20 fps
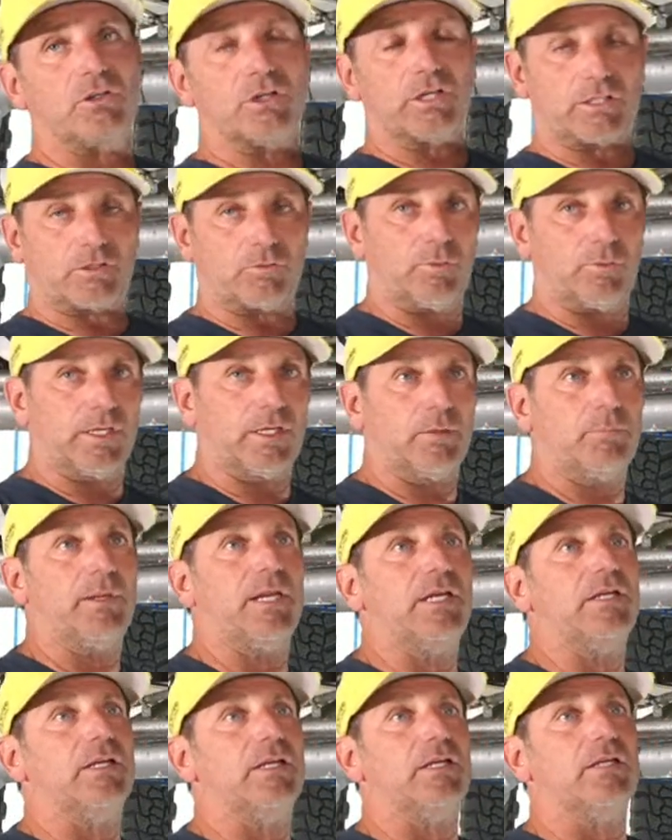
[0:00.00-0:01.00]
look at the ring and
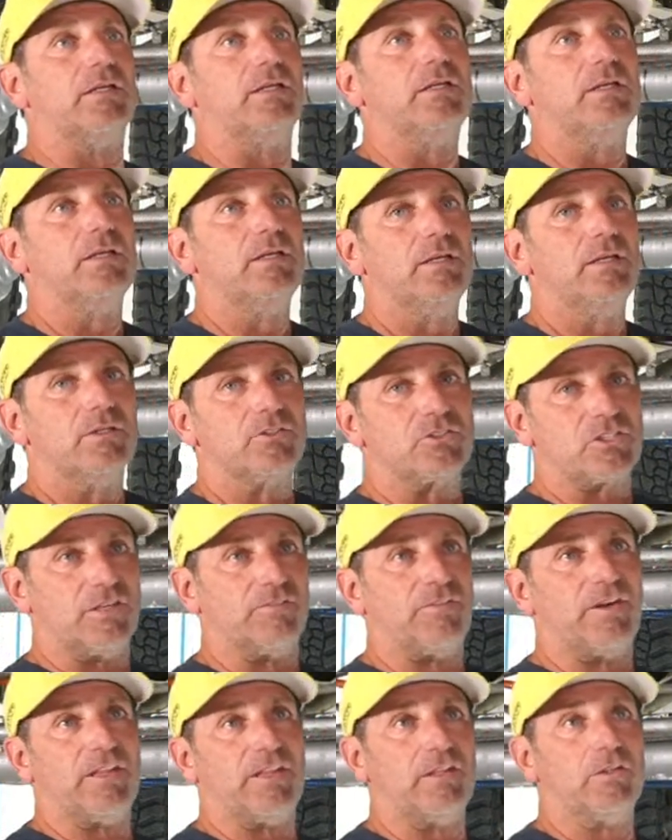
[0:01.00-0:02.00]
pinion, see
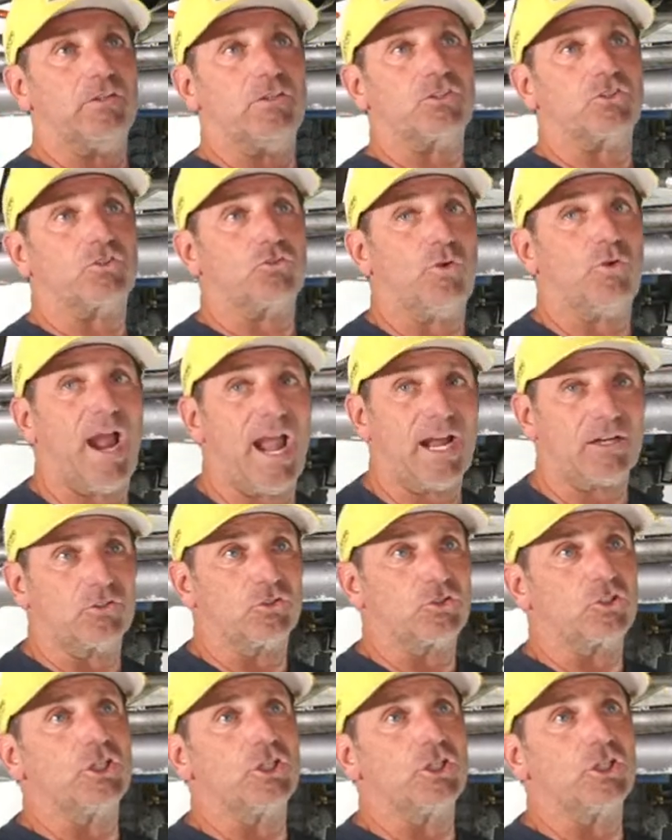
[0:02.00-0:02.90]
if anything looks cracked or